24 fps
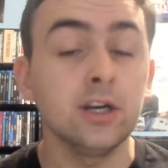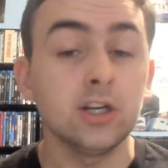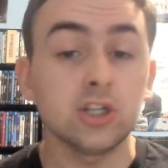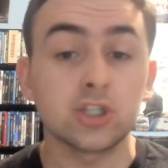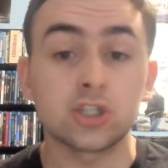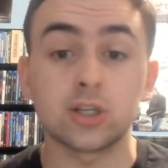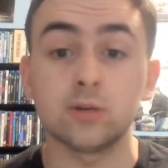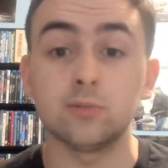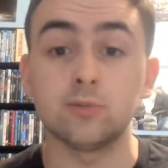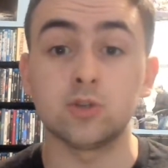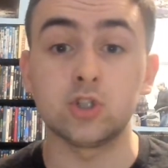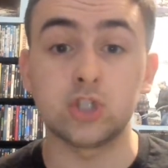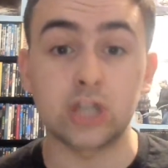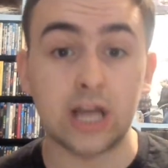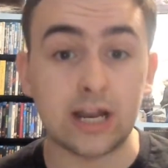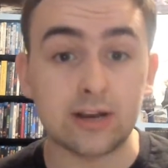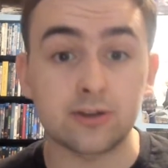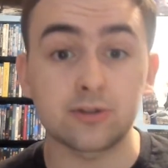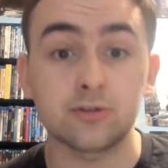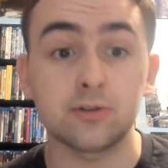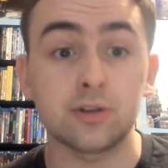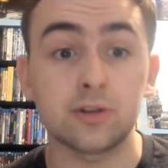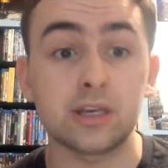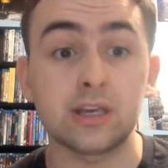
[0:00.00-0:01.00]
some
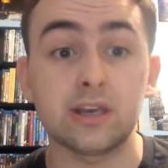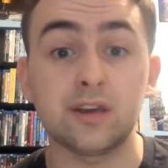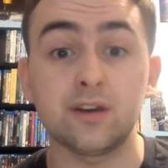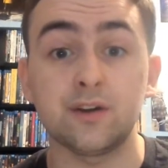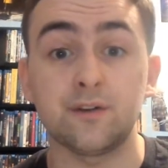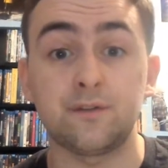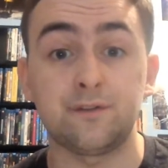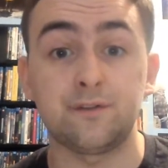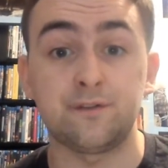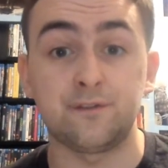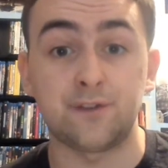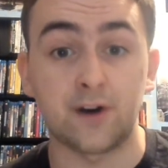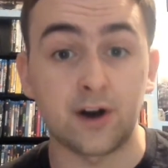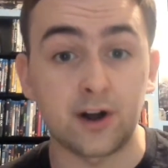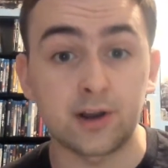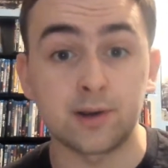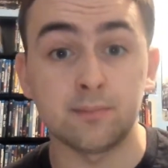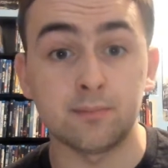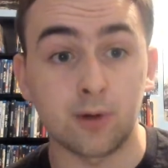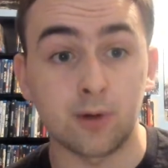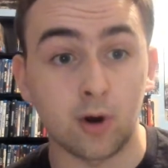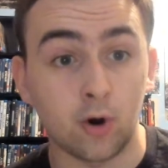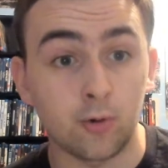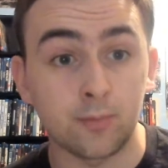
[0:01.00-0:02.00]
genuinely
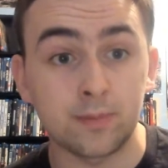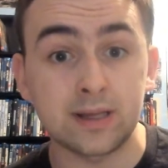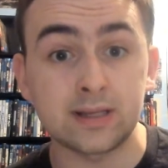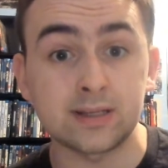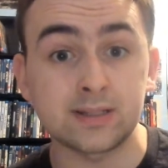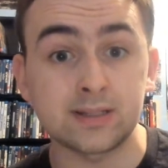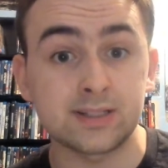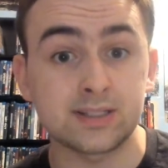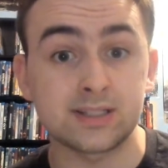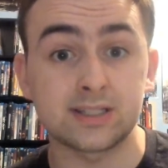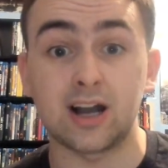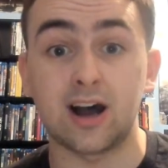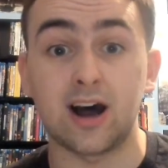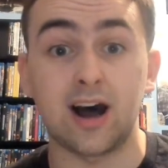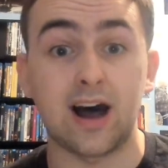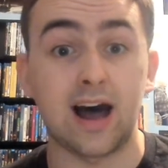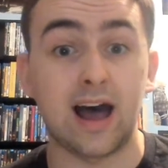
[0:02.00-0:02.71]
fun moments,